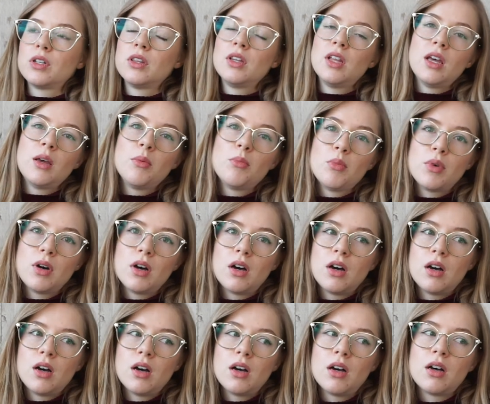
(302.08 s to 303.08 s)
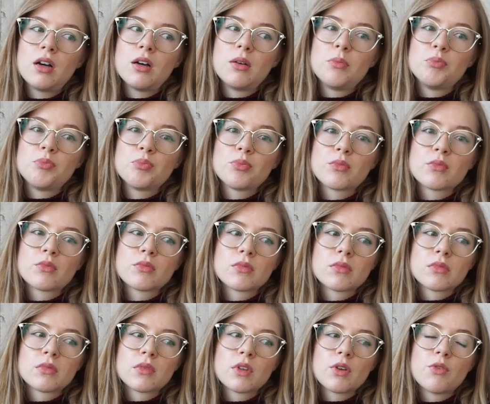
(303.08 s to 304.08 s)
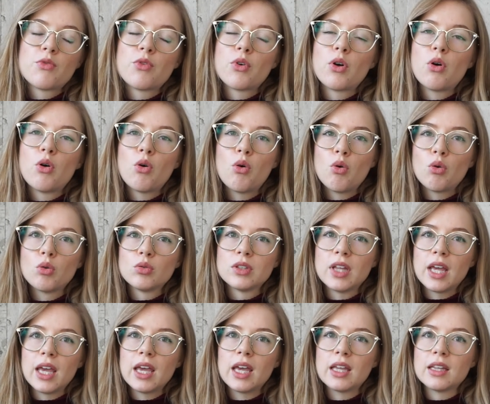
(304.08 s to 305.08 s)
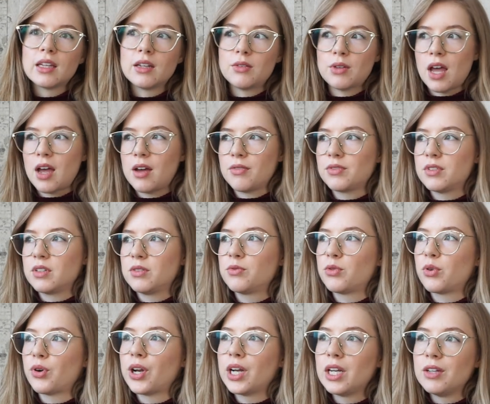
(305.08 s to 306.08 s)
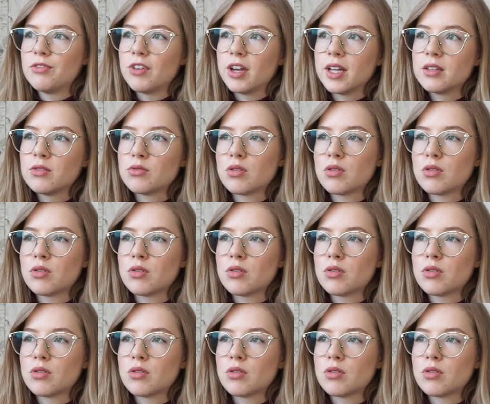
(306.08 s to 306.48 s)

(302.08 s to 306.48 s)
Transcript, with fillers: them uh, for a whole day and then after for an event,